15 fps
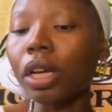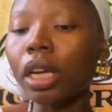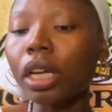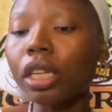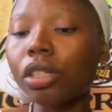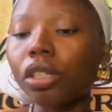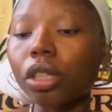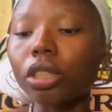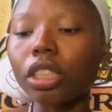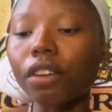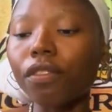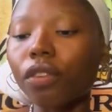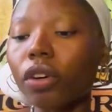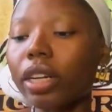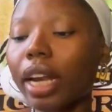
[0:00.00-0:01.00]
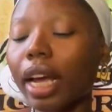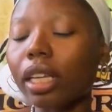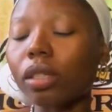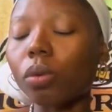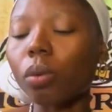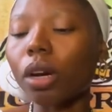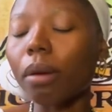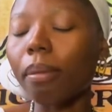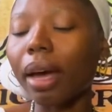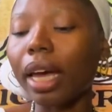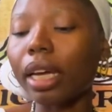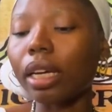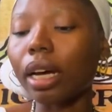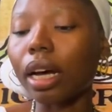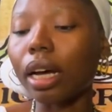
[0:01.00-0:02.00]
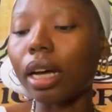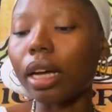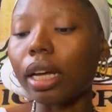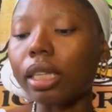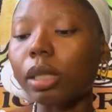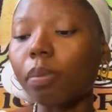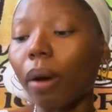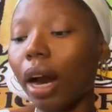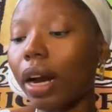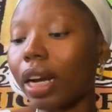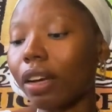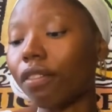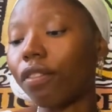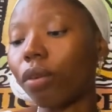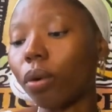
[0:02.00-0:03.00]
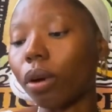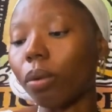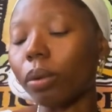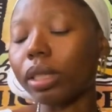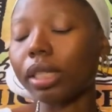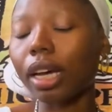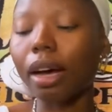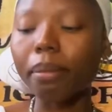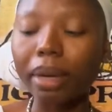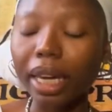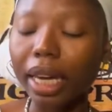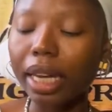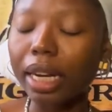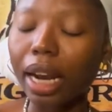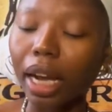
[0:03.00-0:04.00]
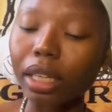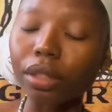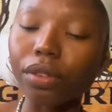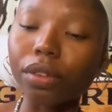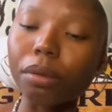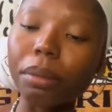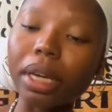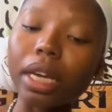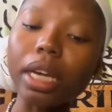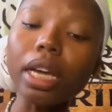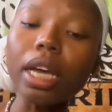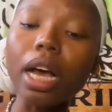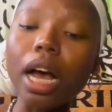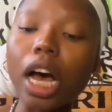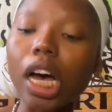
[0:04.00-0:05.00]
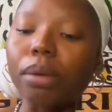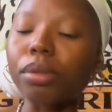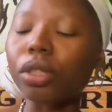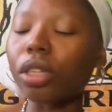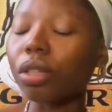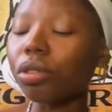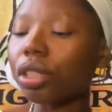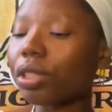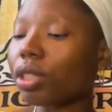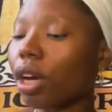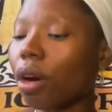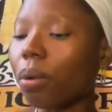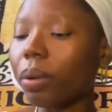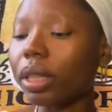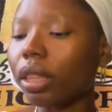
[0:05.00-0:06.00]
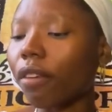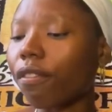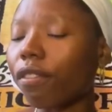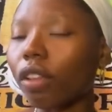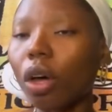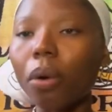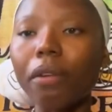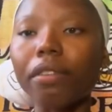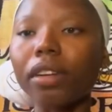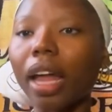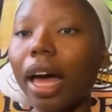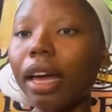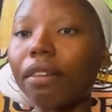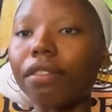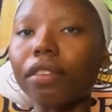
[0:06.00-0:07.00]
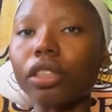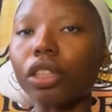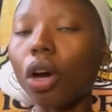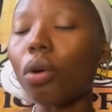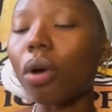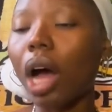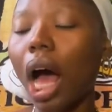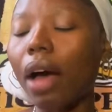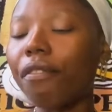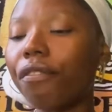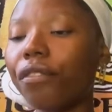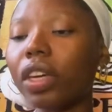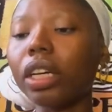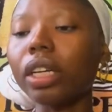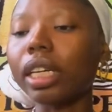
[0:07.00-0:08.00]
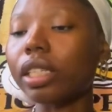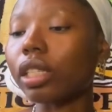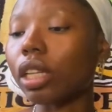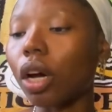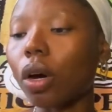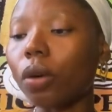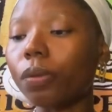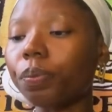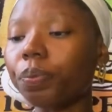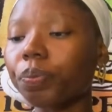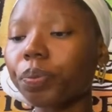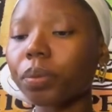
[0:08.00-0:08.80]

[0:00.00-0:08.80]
searching for next? What am I aspiring for? What's coming in next for me? So don't just go with the flow of life. Don't feel as though